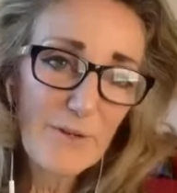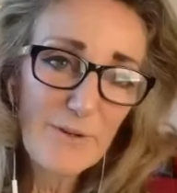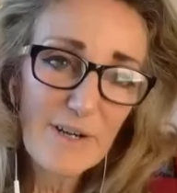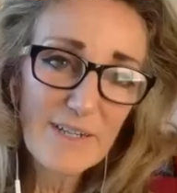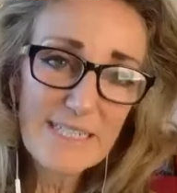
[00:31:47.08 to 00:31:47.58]
who
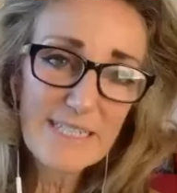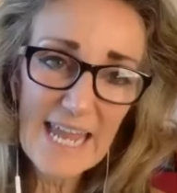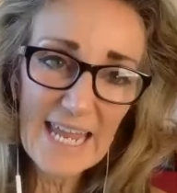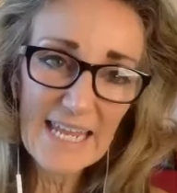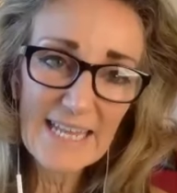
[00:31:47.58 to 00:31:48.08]
are
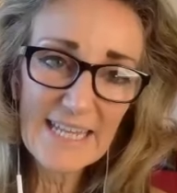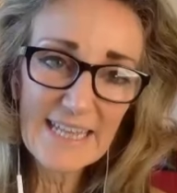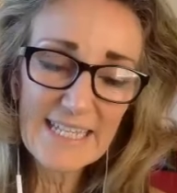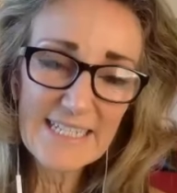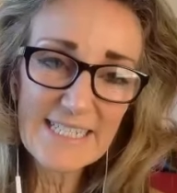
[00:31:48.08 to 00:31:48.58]
saying
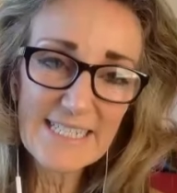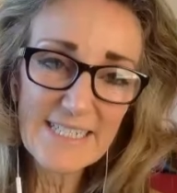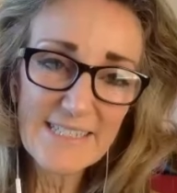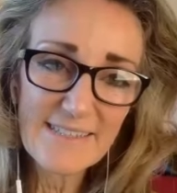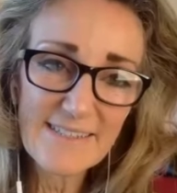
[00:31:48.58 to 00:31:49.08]
that this
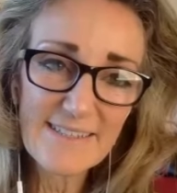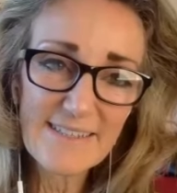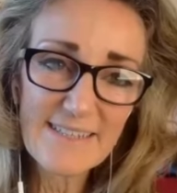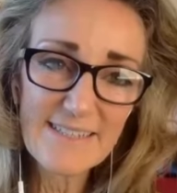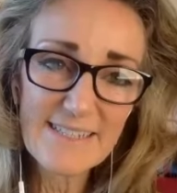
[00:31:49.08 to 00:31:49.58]

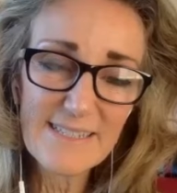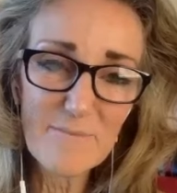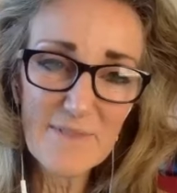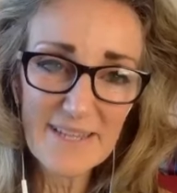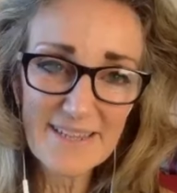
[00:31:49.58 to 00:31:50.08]
is
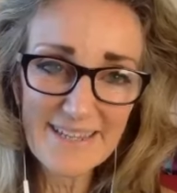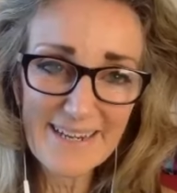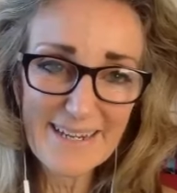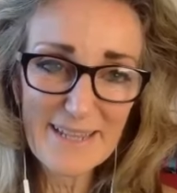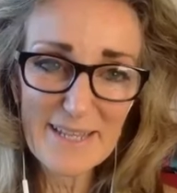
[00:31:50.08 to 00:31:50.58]
something that
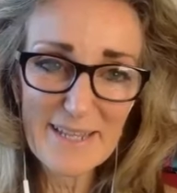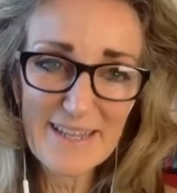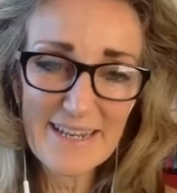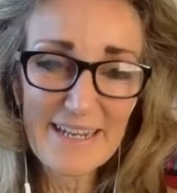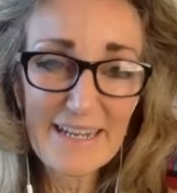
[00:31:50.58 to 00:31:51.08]
I think
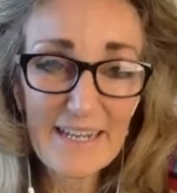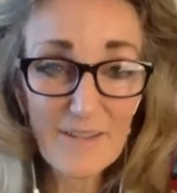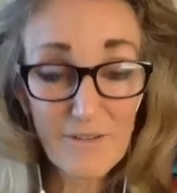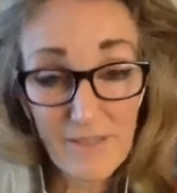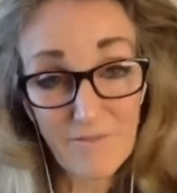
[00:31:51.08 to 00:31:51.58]
that
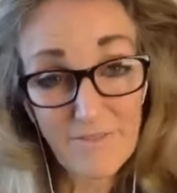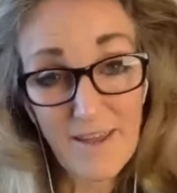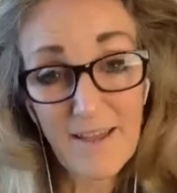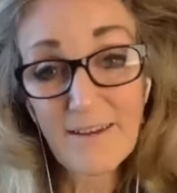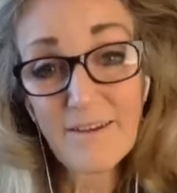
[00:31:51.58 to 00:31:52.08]
either they've
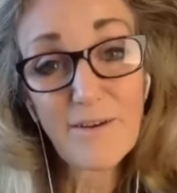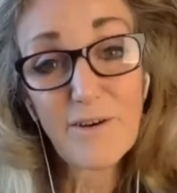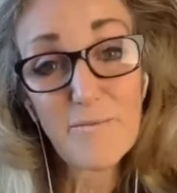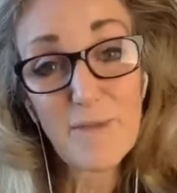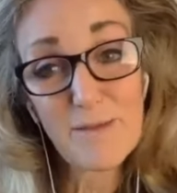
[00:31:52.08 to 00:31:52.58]
done
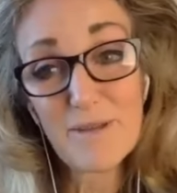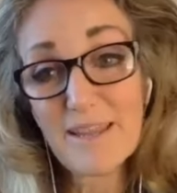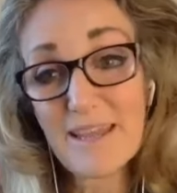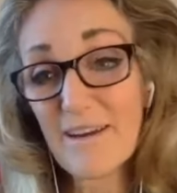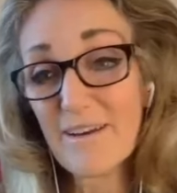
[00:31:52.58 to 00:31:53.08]
or maybe
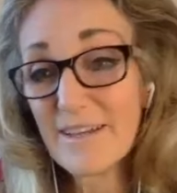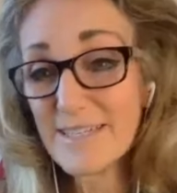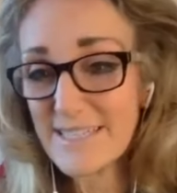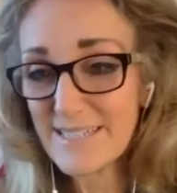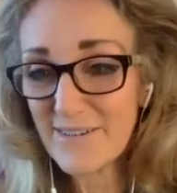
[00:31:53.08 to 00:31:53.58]
they are
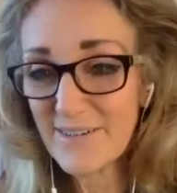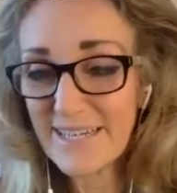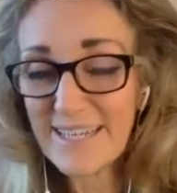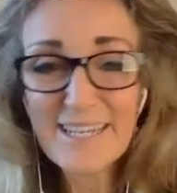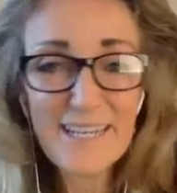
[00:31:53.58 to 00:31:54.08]

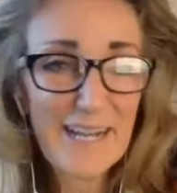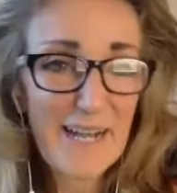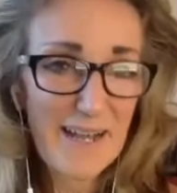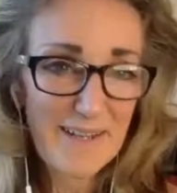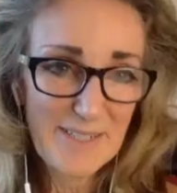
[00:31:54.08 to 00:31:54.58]
considering
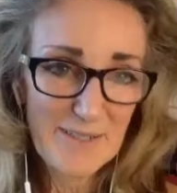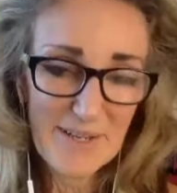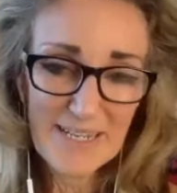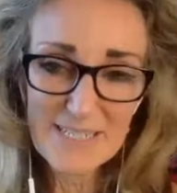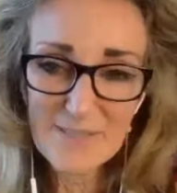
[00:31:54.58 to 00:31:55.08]

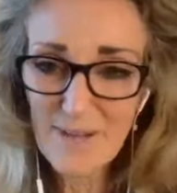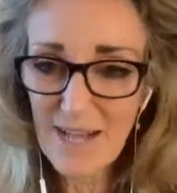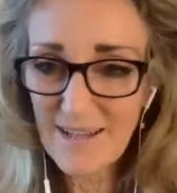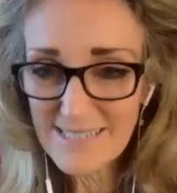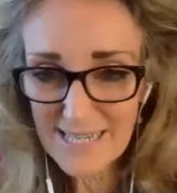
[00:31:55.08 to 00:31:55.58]
doing as
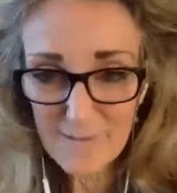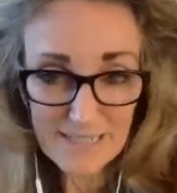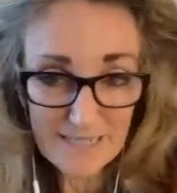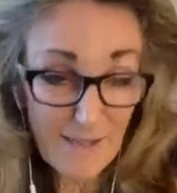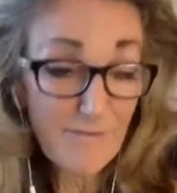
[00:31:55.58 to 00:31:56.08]
well. Tammy
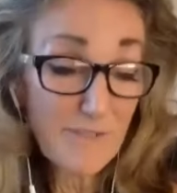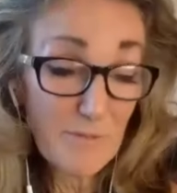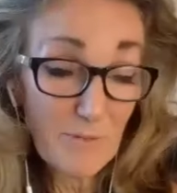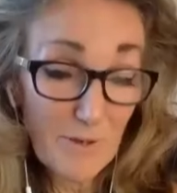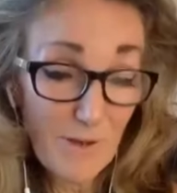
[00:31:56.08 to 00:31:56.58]
loved
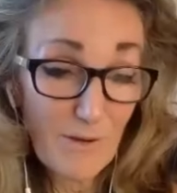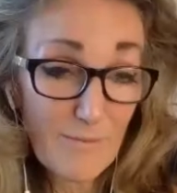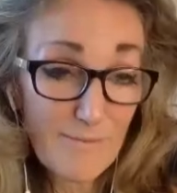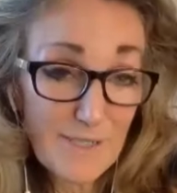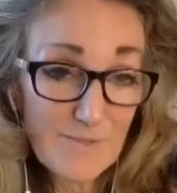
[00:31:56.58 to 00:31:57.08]
your
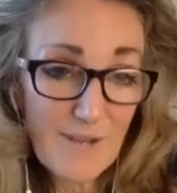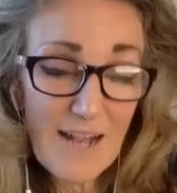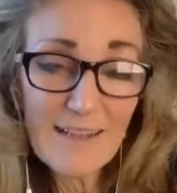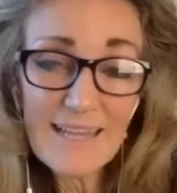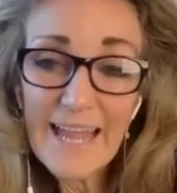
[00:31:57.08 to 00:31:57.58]
poem as
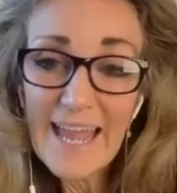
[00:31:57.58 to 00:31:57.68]
well.